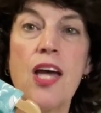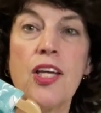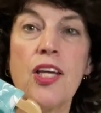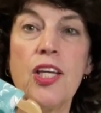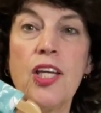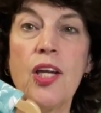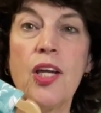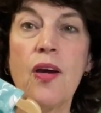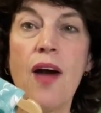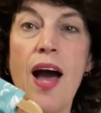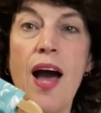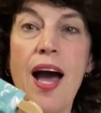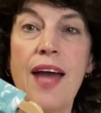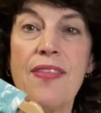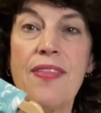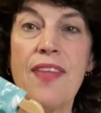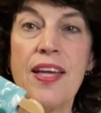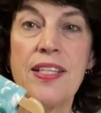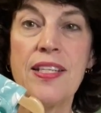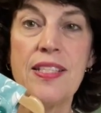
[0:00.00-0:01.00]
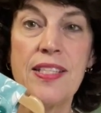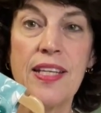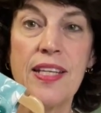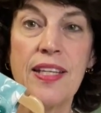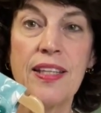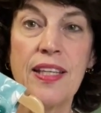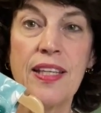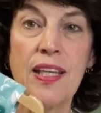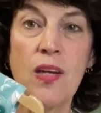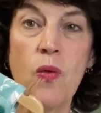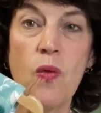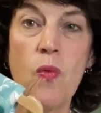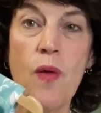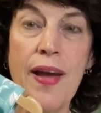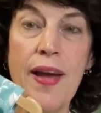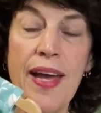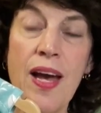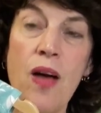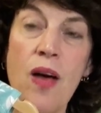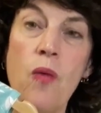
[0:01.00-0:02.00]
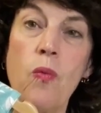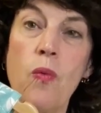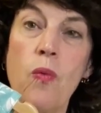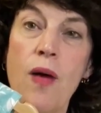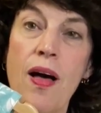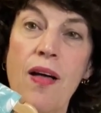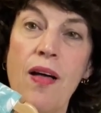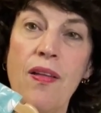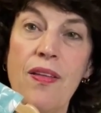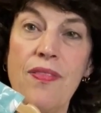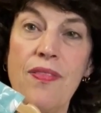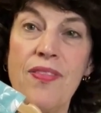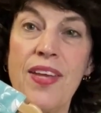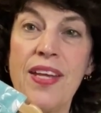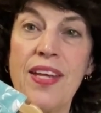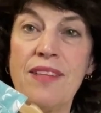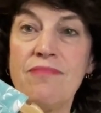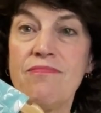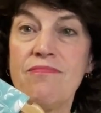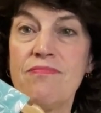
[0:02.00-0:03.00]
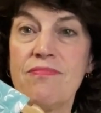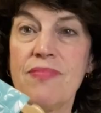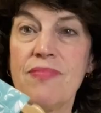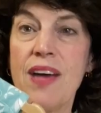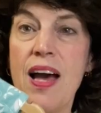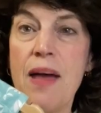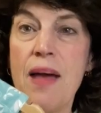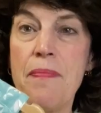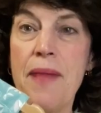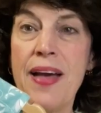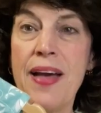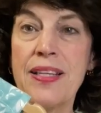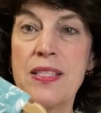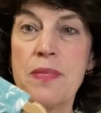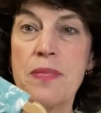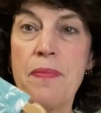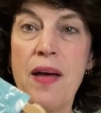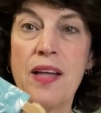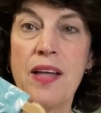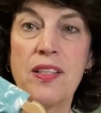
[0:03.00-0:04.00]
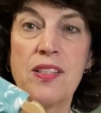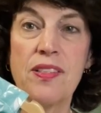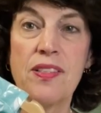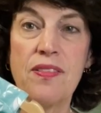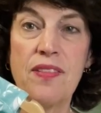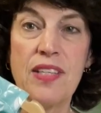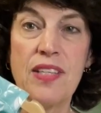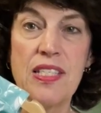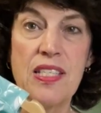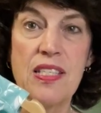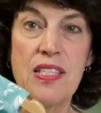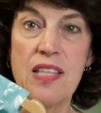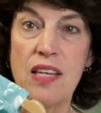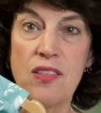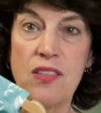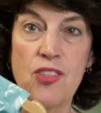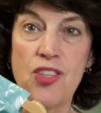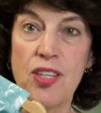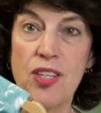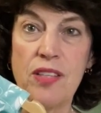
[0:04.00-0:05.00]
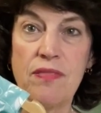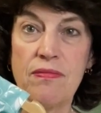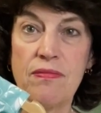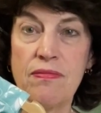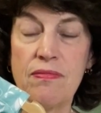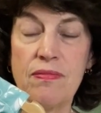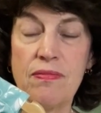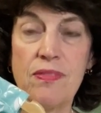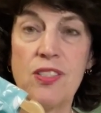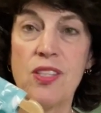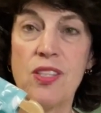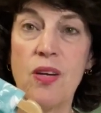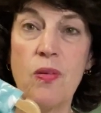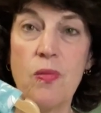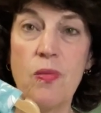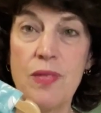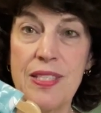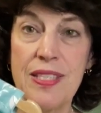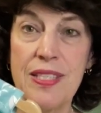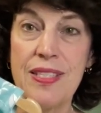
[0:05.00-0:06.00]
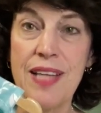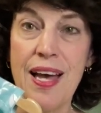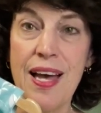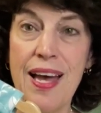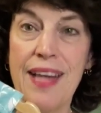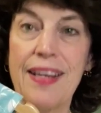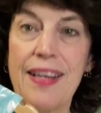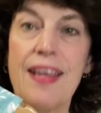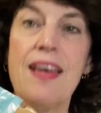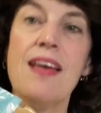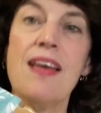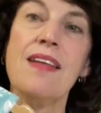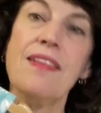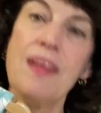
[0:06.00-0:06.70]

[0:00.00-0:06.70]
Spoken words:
You know, I then did little whale. Well, then I back smocked this section. So it was done.